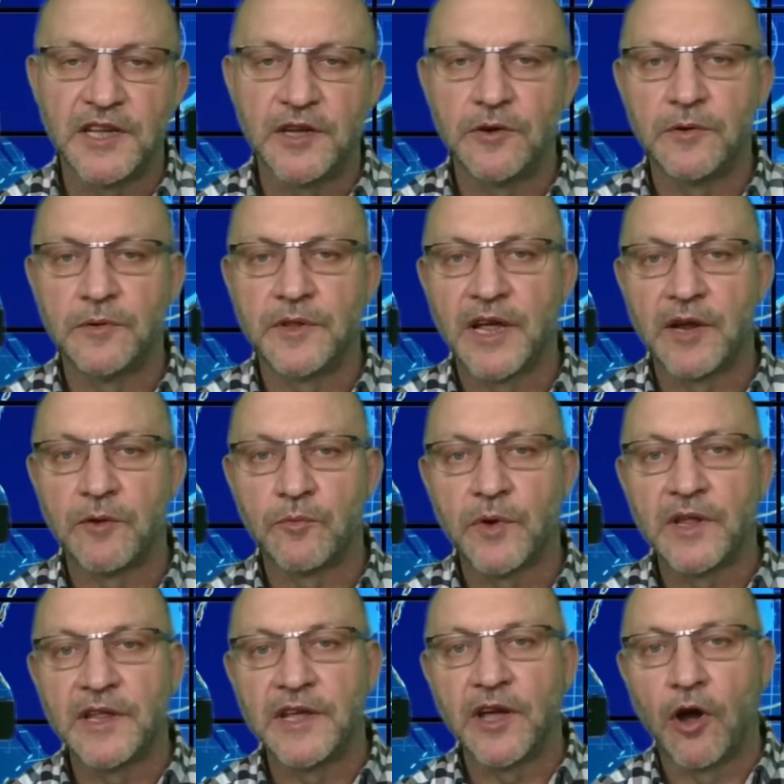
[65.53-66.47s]
who they
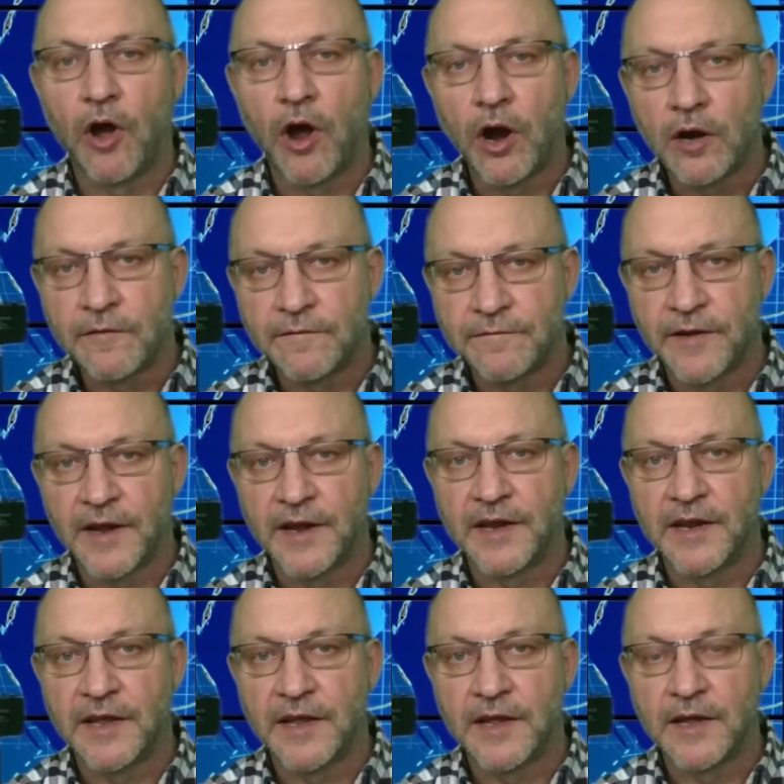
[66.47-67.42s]
really are
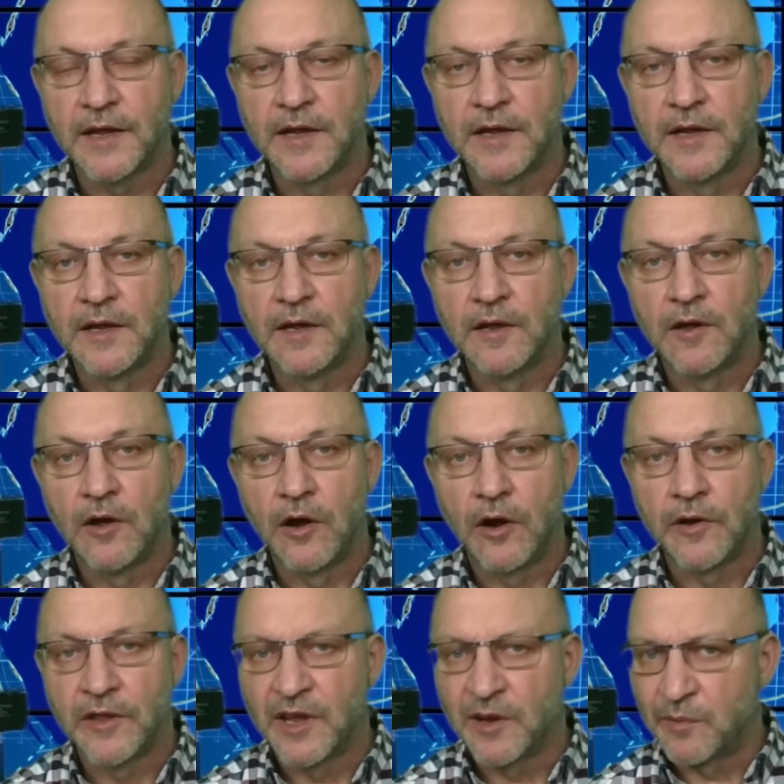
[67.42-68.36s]
fighting.
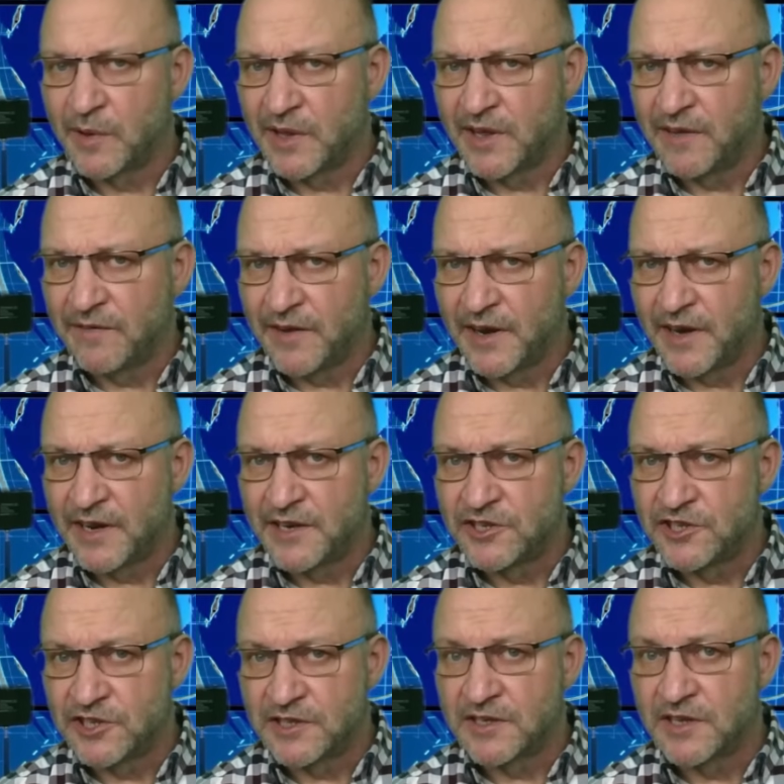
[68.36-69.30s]
Are they really fighting
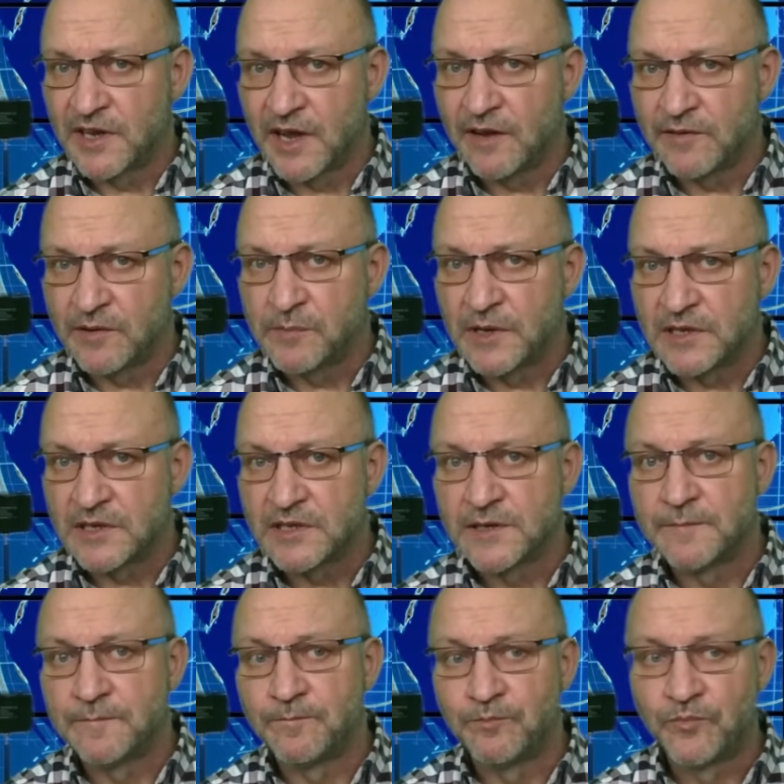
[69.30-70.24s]
just the governments?
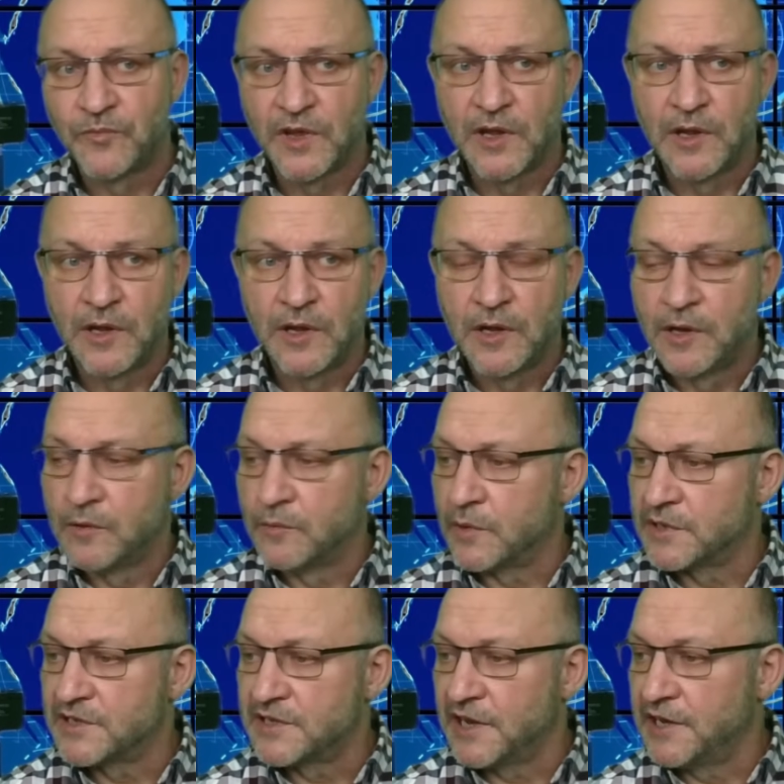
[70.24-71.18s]

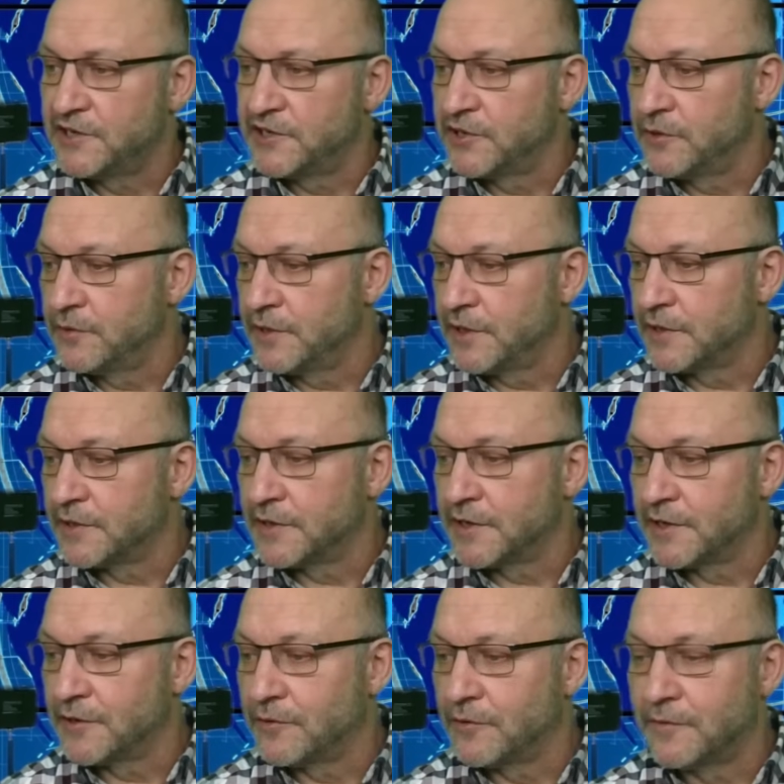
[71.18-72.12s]
Well, stay tuned and
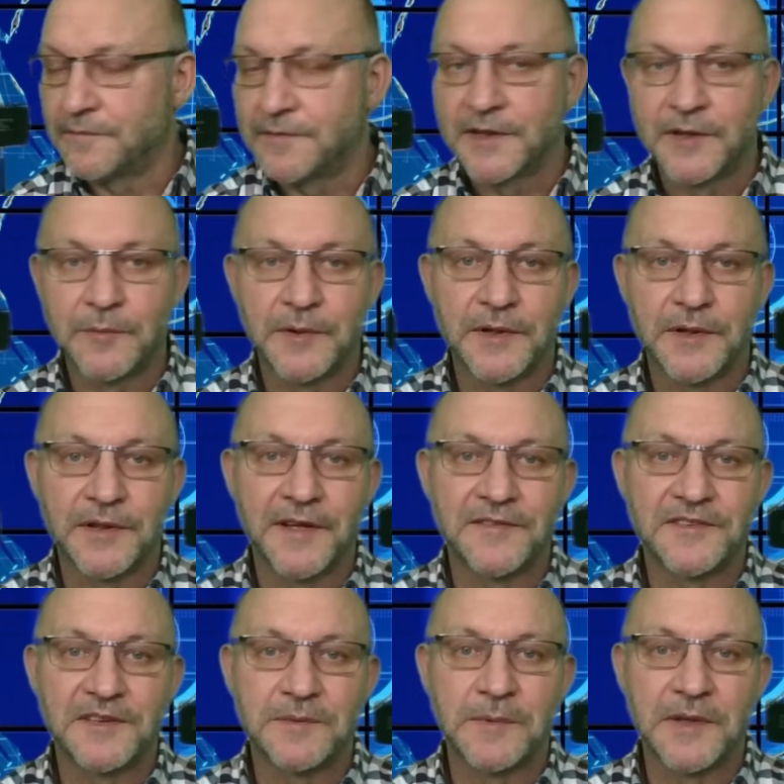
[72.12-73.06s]
hopefully we'll
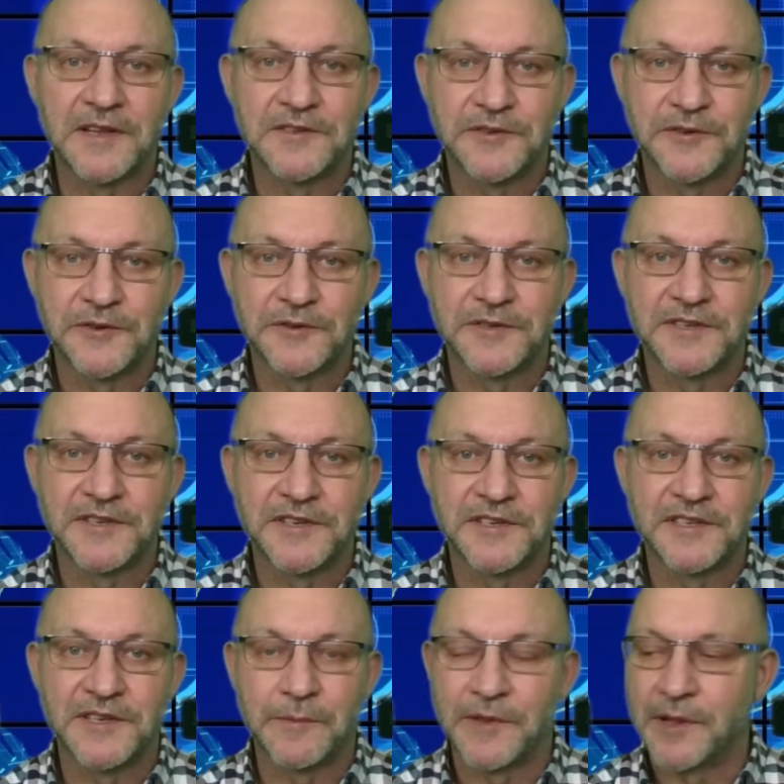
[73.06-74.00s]
have some answers to
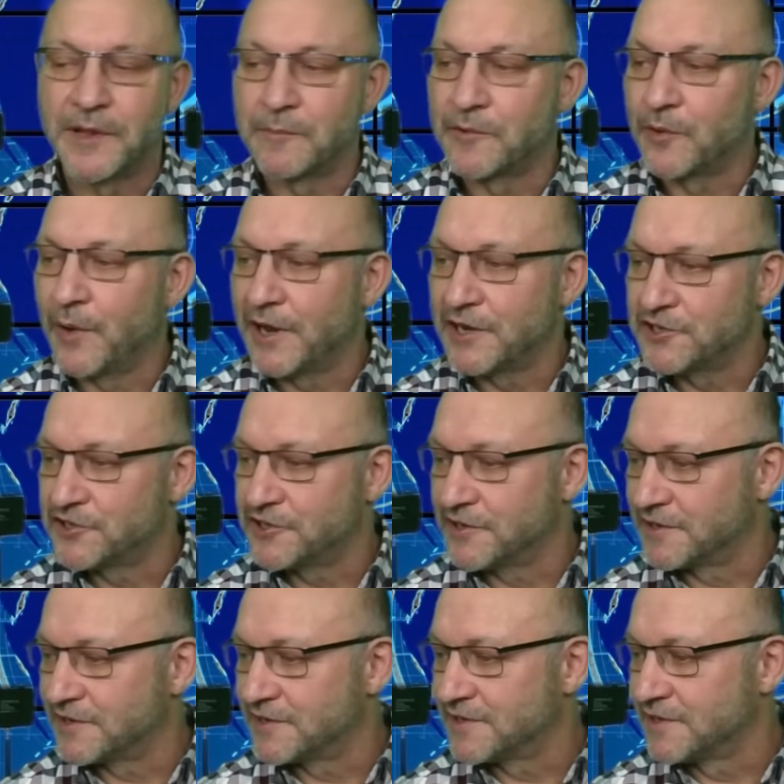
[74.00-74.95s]
some of them
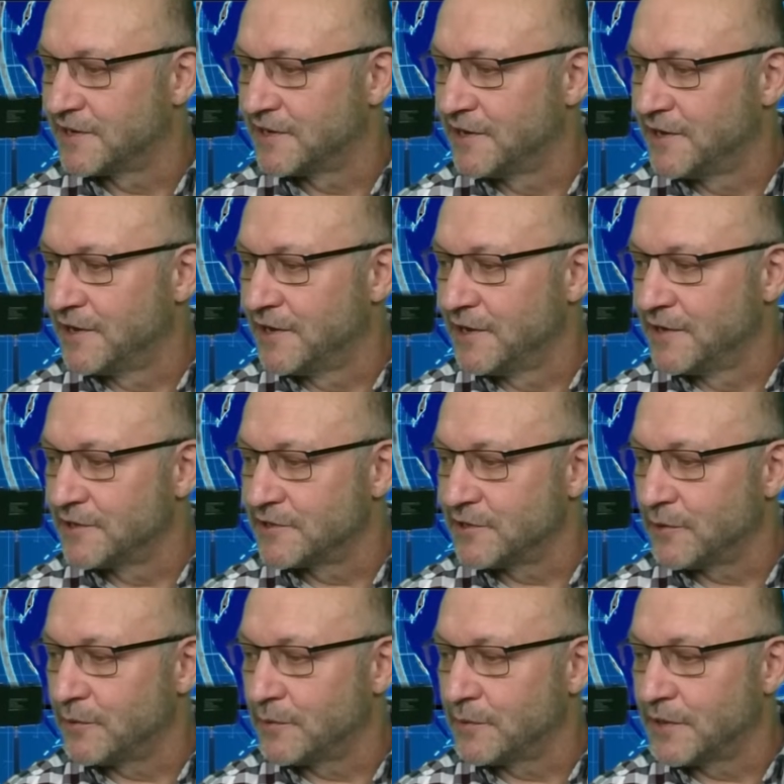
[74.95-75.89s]
questions.
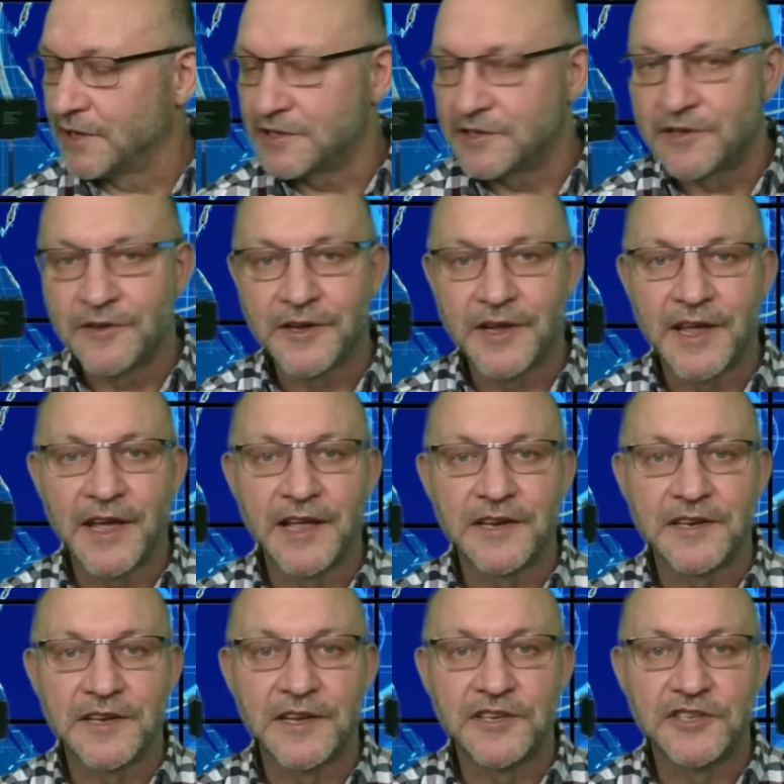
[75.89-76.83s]
So let's look
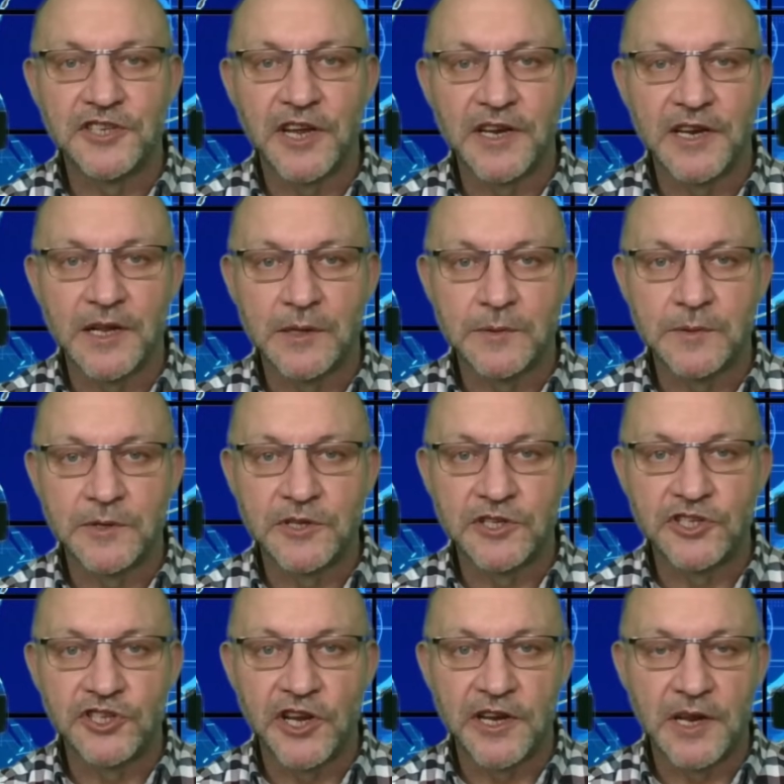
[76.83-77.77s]
at
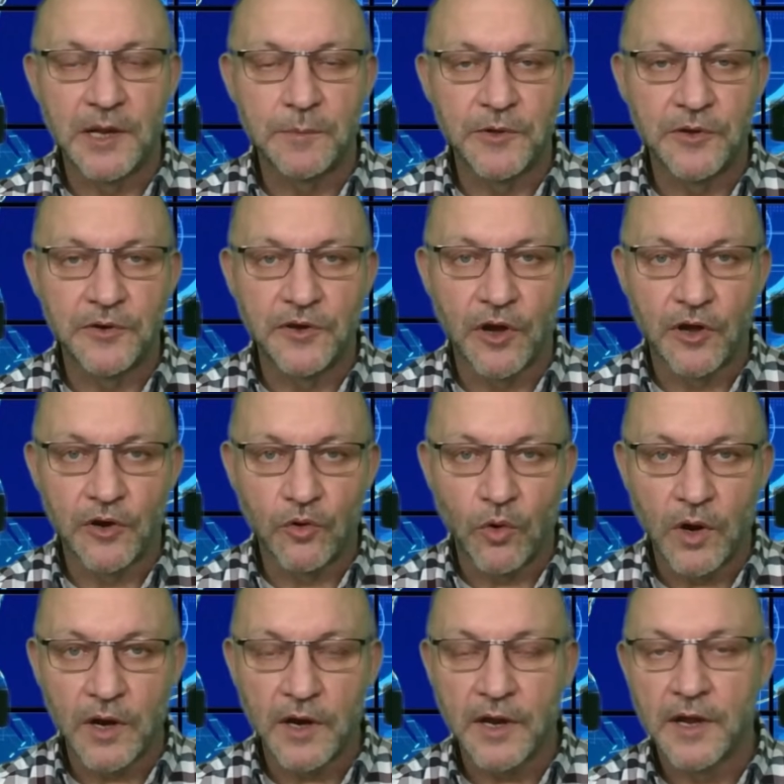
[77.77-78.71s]

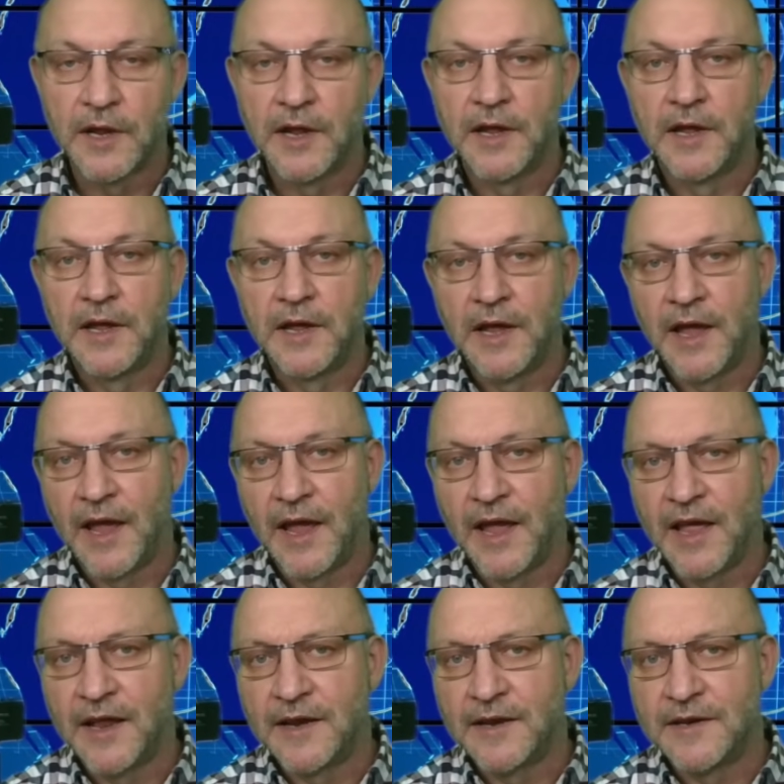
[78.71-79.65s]
JW.org
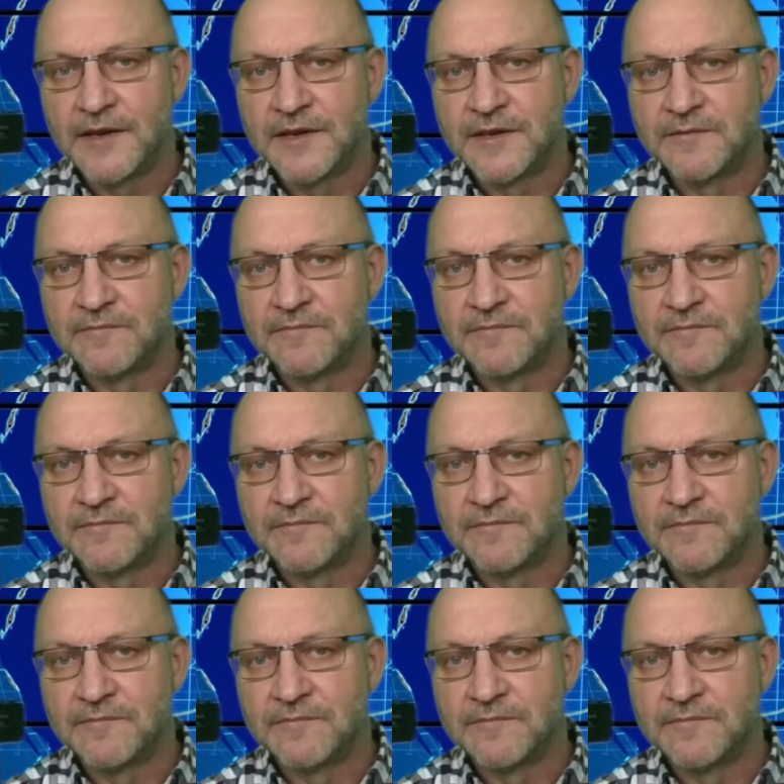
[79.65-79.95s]
and